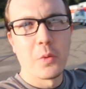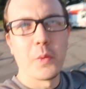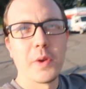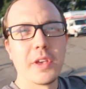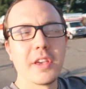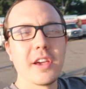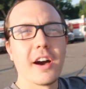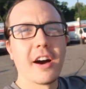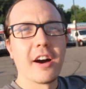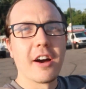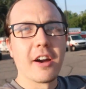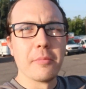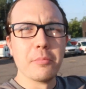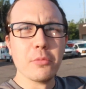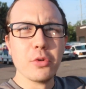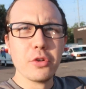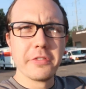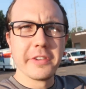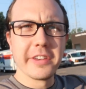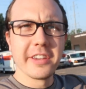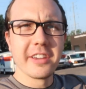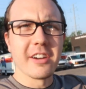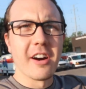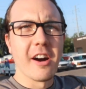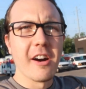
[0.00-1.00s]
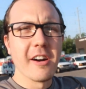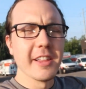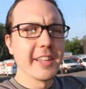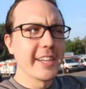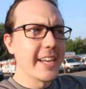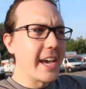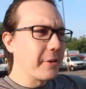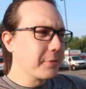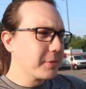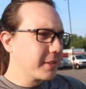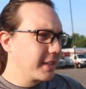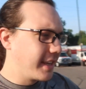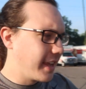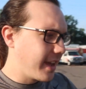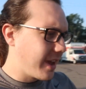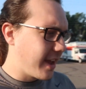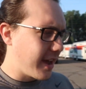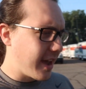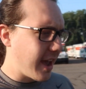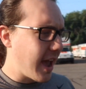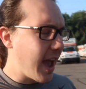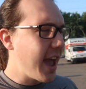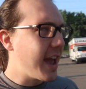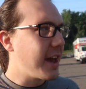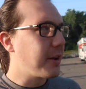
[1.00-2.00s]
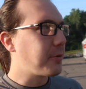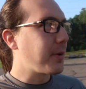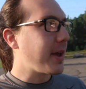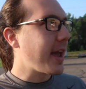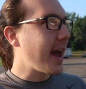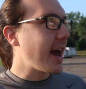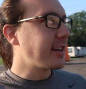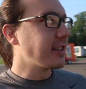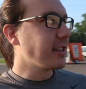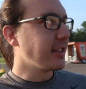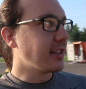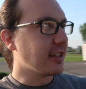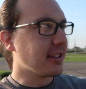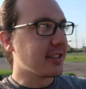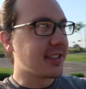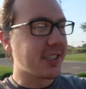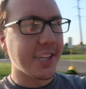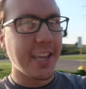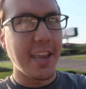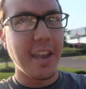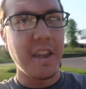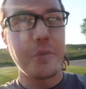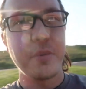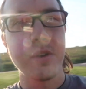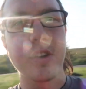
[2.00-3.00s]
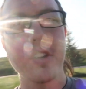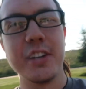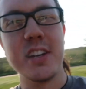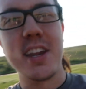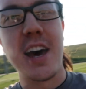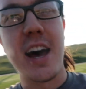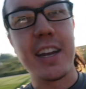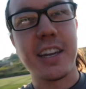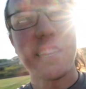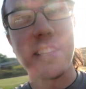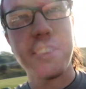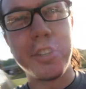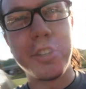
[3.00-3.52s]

We are moving Colin out today and we had a little scare. We could not